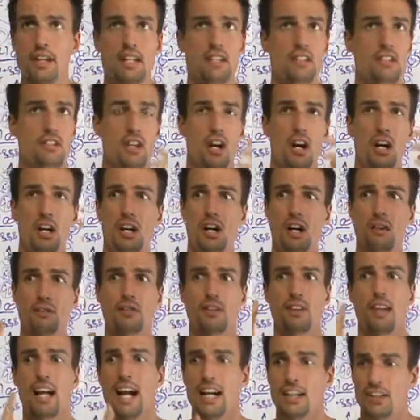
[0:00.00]
It's not got
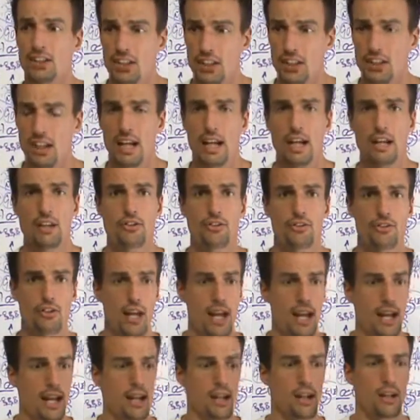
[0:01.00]
flashing lights
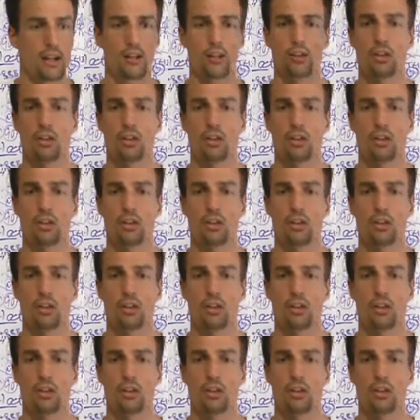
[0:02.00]
saying,